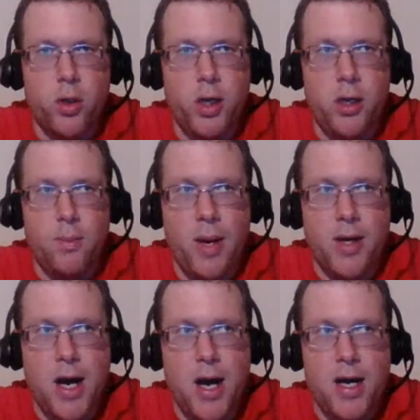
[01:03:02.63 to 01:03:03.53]
and
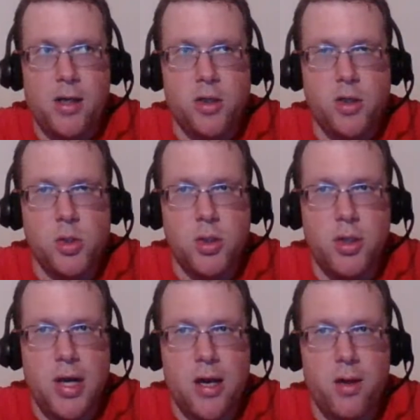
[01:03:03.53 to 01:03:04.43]
Micah Hyde is usually
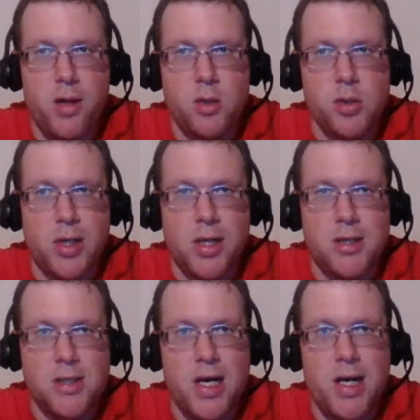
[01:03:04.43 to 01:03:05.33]
the guy that they use
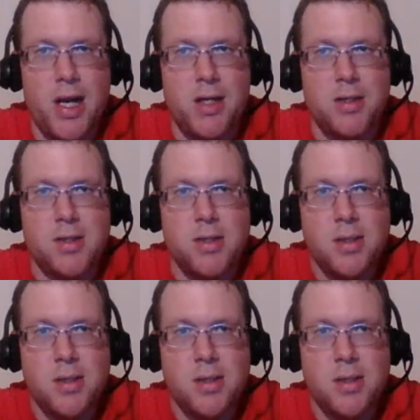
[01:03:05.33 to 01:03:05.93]
against tight ends.